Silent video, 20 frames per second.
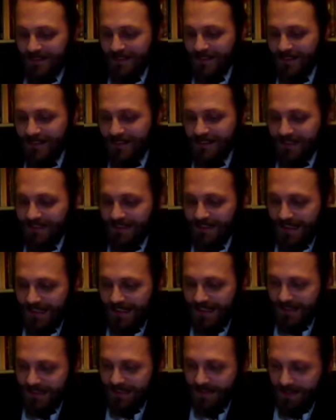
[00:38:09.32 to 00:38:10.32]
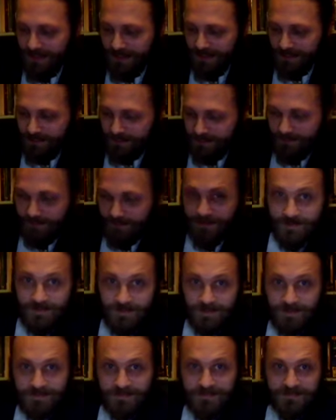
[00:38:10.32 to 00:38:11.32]

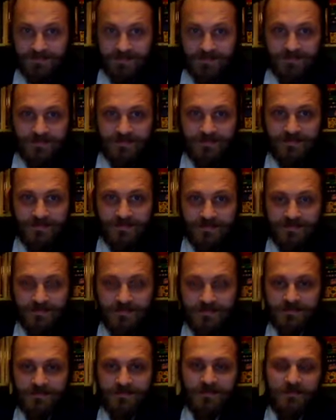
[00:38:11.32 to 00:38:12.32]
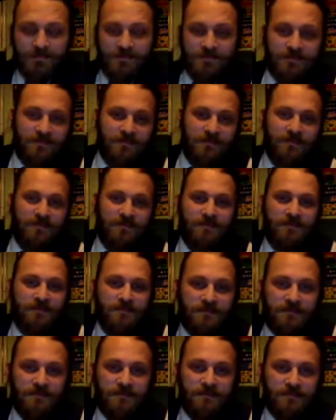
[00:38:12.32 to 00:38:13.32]

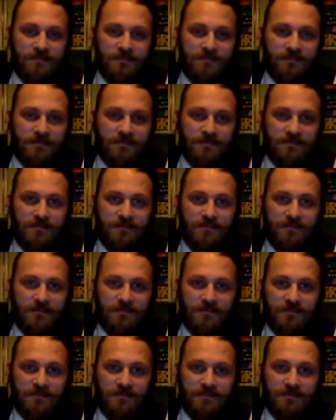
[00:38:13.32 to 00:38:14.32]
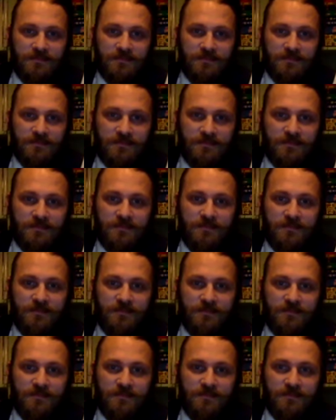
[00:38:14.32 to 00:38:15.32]

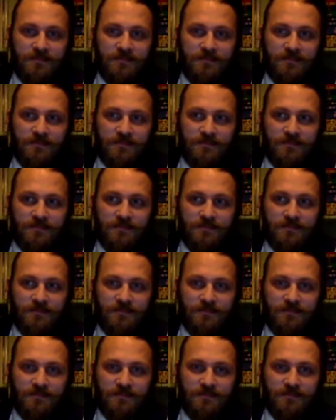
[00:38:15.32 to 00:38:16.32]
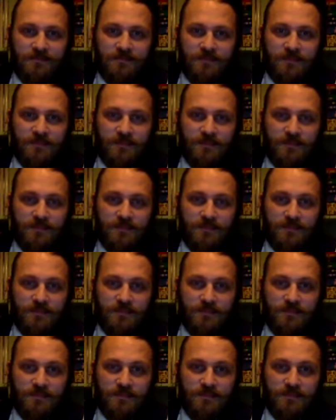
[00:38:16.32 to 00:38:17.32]
This person isn't speaking.